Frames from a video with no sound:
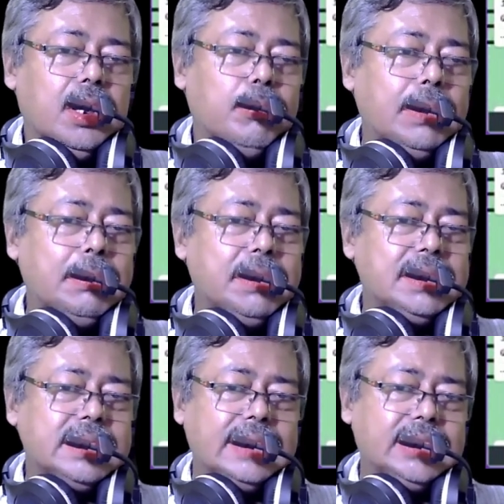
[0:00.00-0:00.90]
Problem
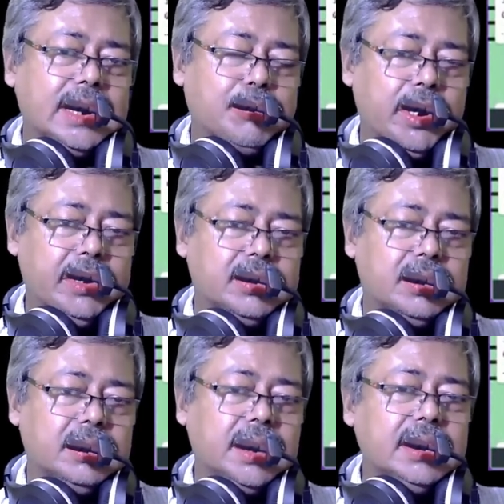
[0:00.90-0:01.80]
is at that point.
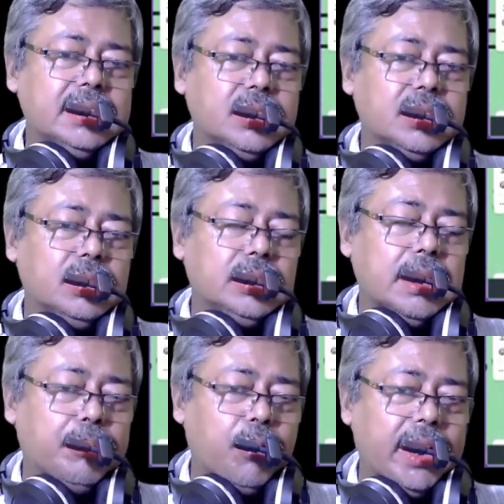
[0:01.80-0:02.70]
That is
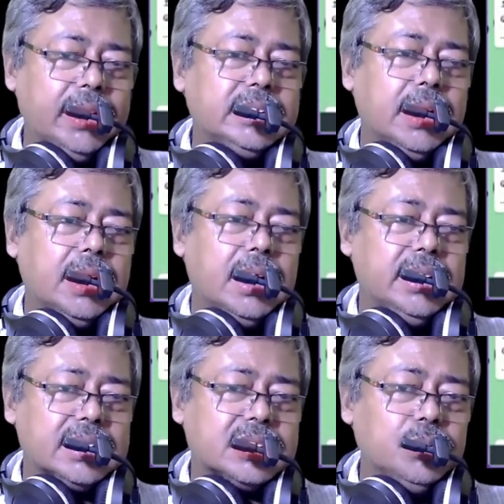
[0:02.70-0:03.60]
the point, the
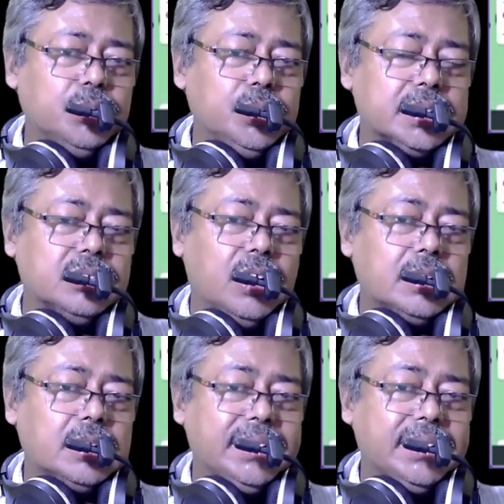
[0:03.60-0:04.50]
relation which is
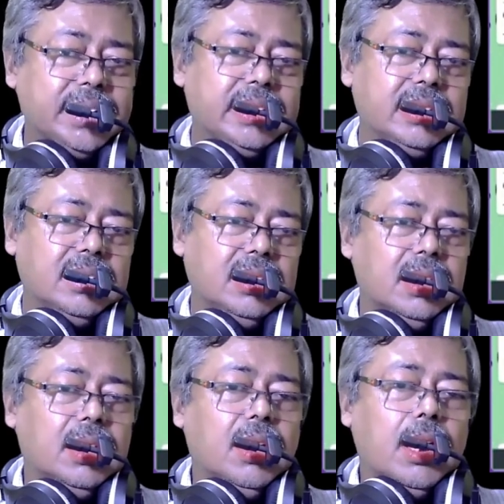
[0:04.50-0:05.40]
not maintaining
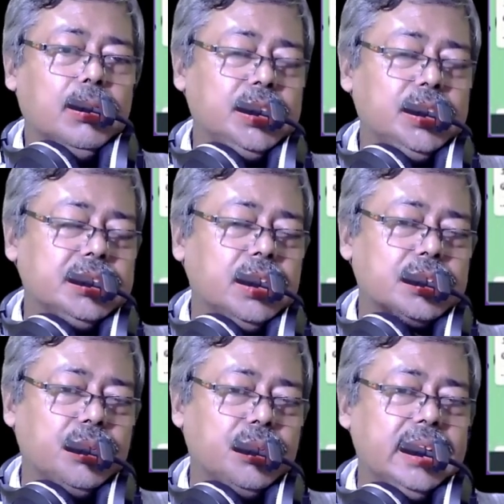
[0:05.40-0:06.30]
or which is not
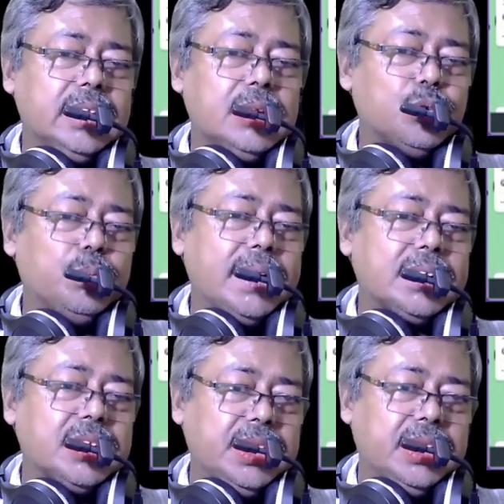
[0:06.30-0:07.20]
showing the super
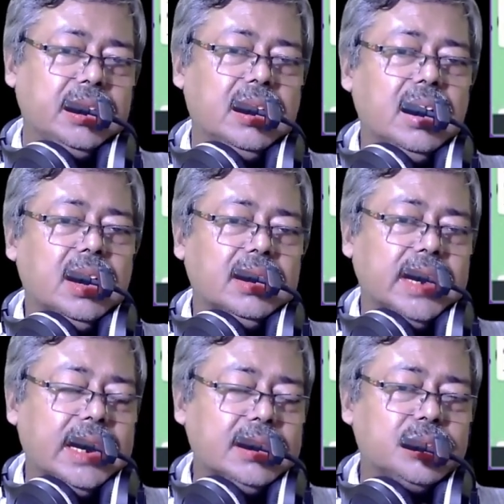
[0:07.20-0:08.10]
key.
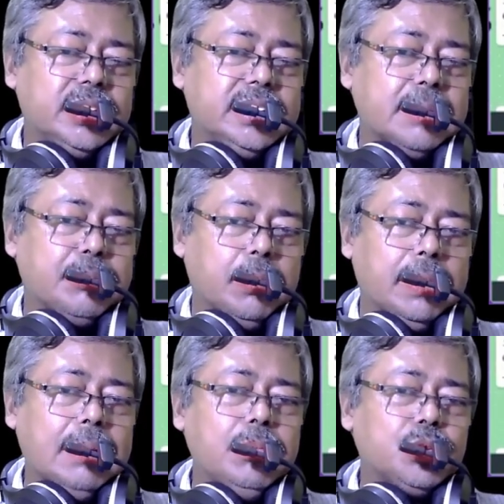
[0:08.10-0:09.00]
That is a
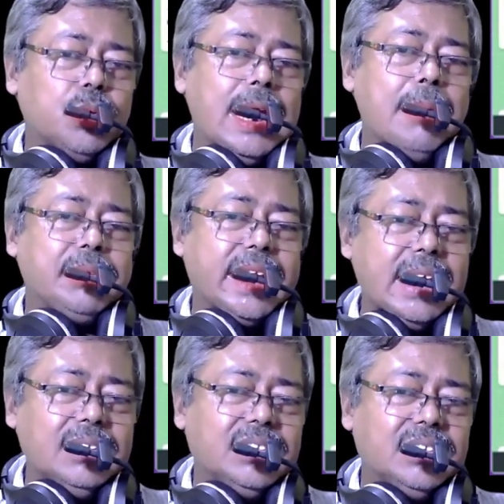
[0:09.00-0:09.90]
problem. So I am
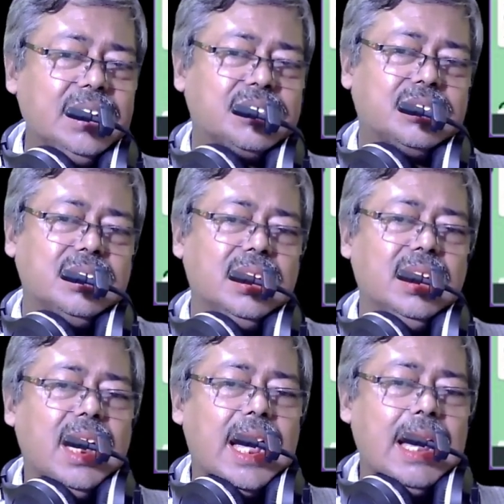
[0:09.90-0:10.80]
taking this
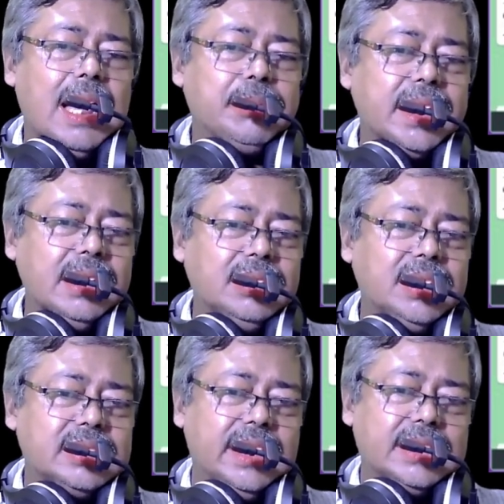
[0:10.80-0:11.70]

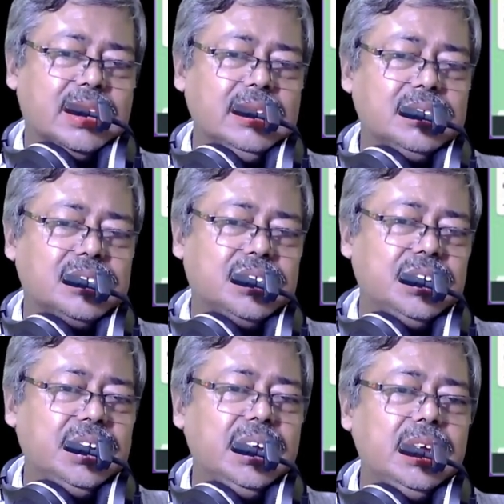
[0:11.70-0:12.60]
relation
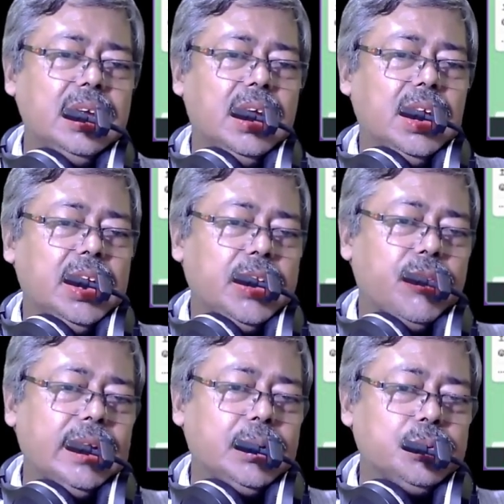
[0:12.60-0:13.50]
C
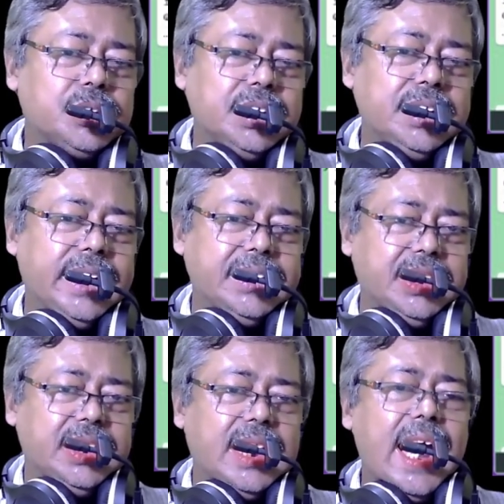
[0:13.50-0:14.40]
equal to CAD,
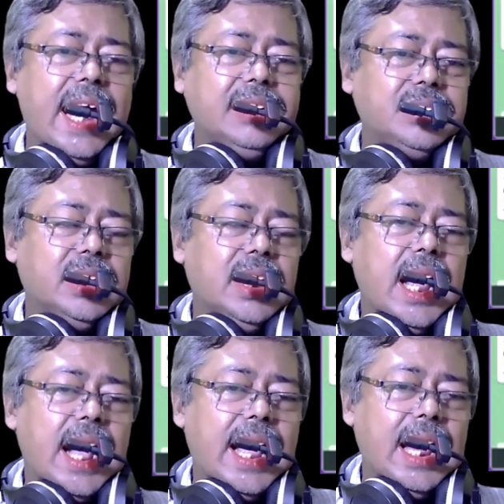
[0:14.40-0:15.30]
and
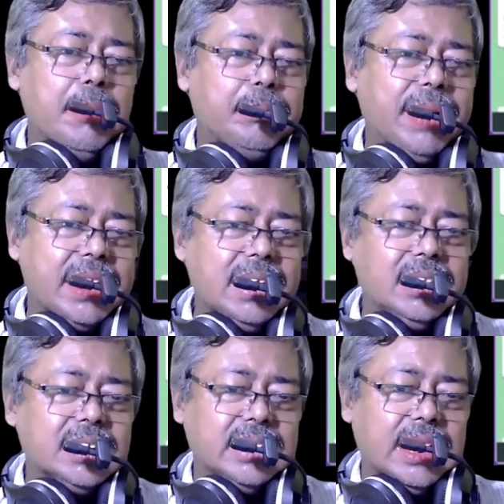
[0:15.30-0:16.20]
I am
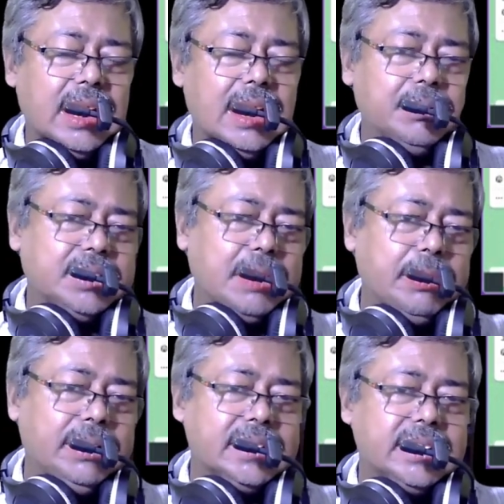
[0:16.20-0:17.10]
breaking this
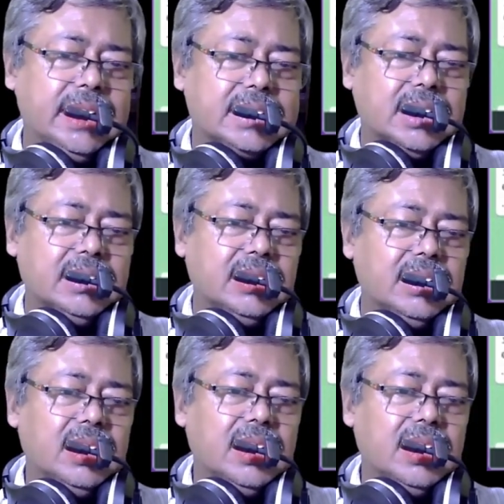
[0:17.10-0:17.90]
table, this relation.